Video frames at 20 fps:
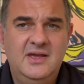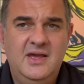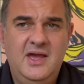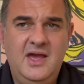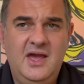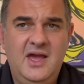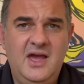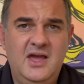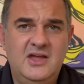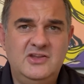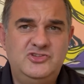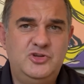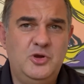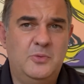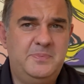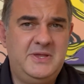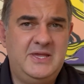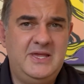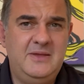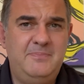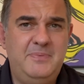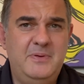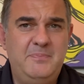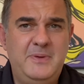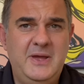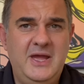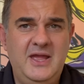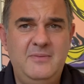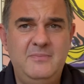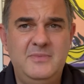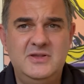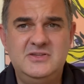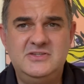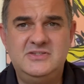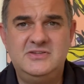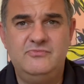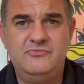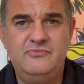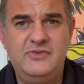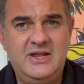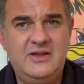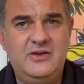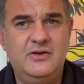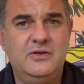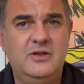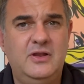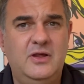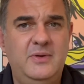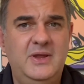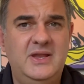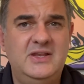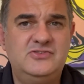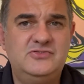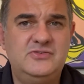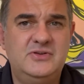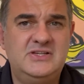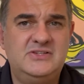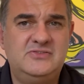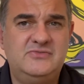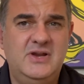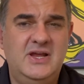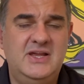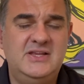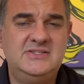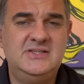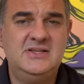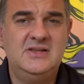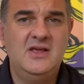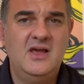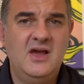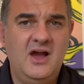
JobKeeper payments and record low interest rates